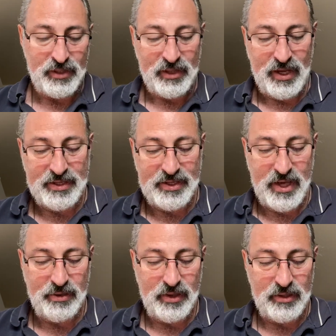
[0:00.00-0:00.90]

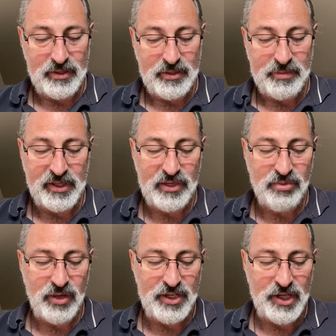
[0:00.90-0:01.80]
etc. But these
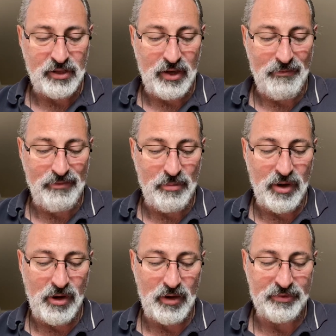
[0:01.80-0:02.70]
words shall come from a
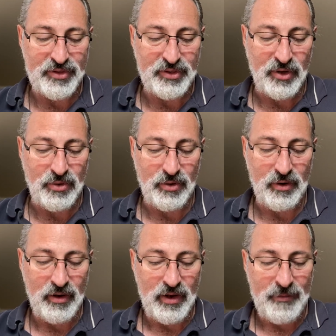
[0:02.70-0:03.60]
heart of stone,
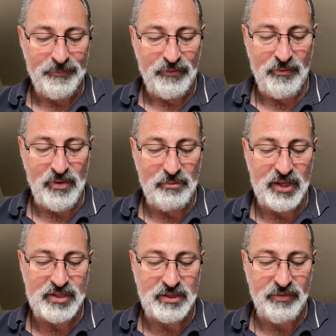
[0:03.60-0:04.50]
from the
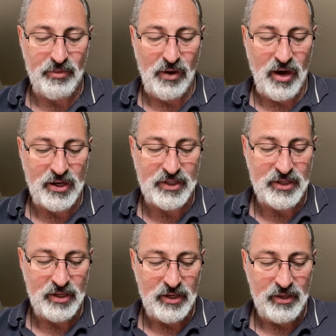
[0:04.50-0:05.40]
midst of the rocks
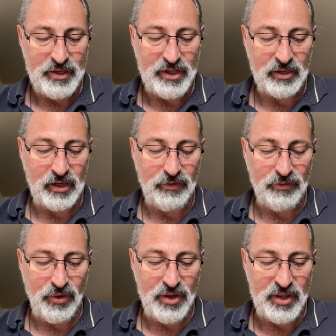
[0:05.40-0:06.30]
they shall give
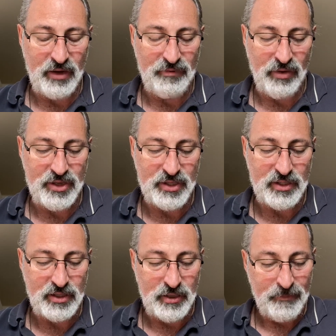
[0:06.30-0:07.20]
forth their voices.